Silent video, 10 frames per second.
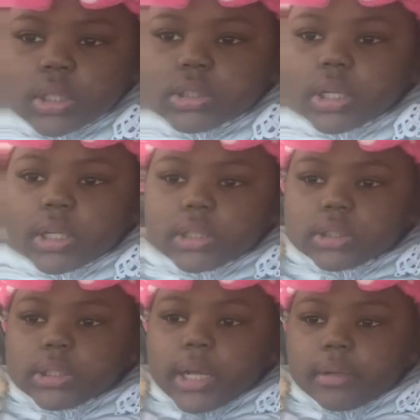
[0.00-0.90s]
That's not in
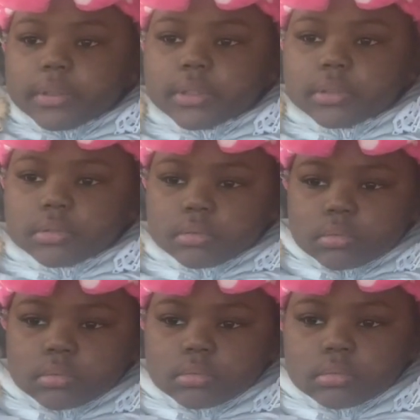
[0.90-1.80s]
down
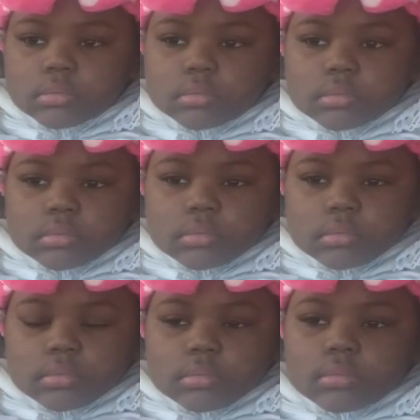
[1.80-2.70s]
I know.
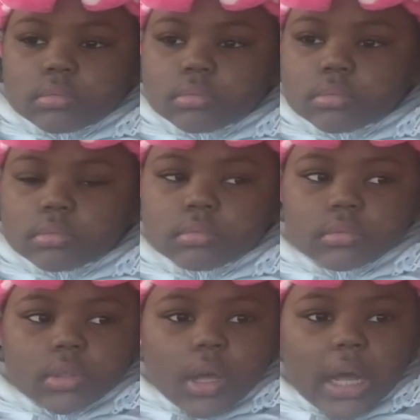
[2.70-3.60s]

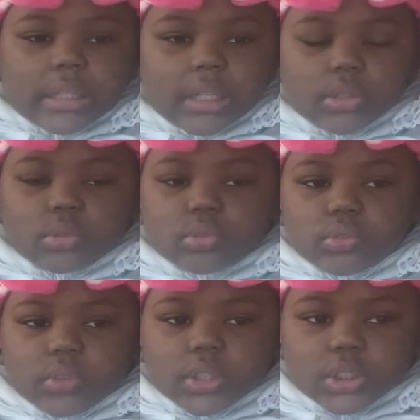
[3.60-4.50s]
I thought But you
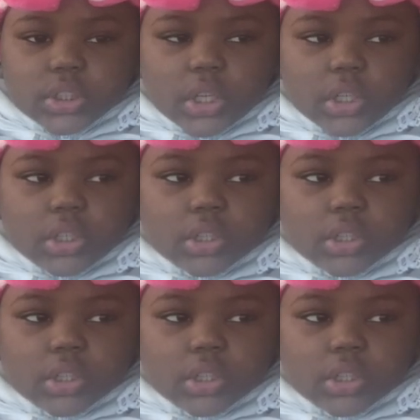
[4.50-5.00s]
can't turn, turn right